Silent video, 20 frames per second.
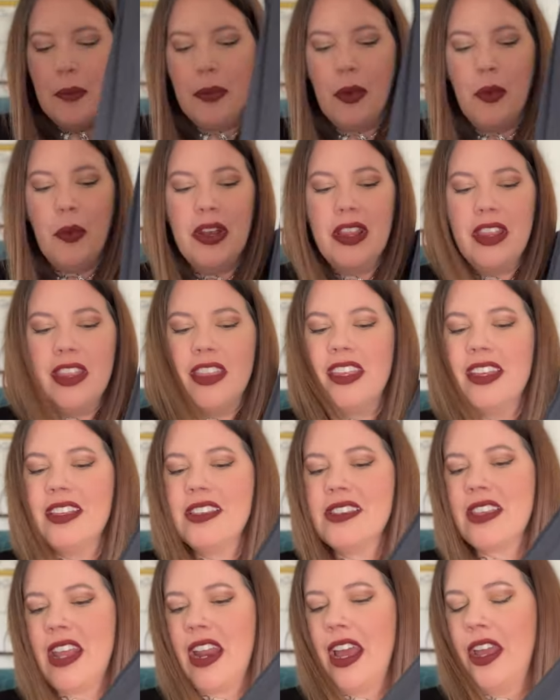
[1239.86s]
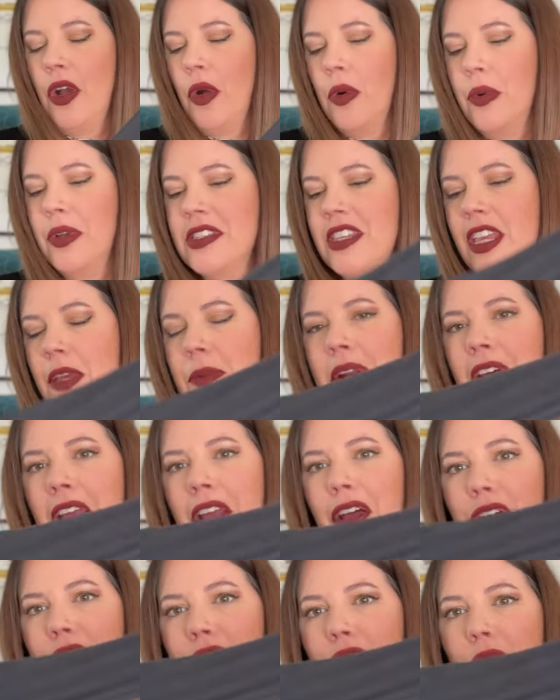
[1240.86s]
but one of the things that I always keep an eye
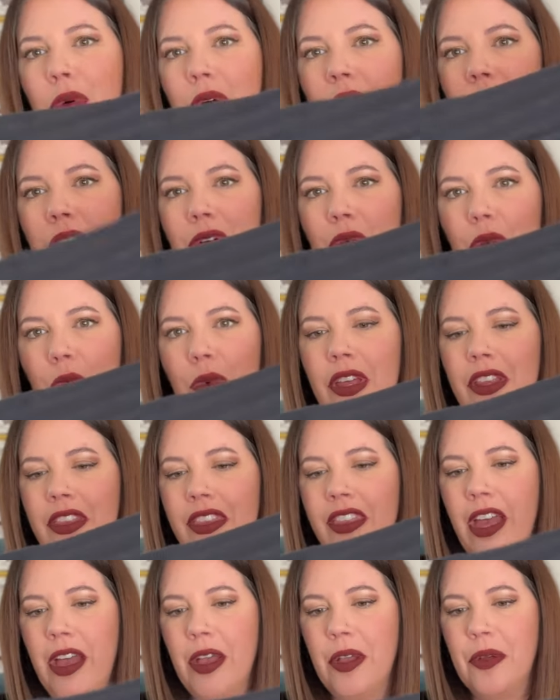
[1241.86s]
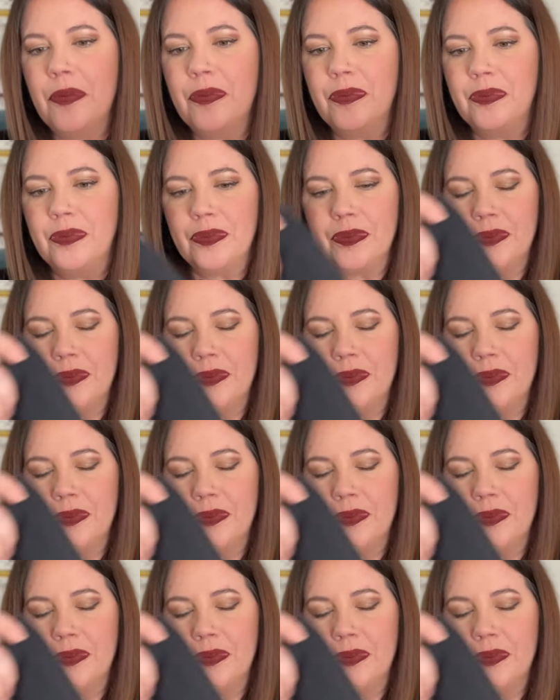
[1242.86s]
out for with um,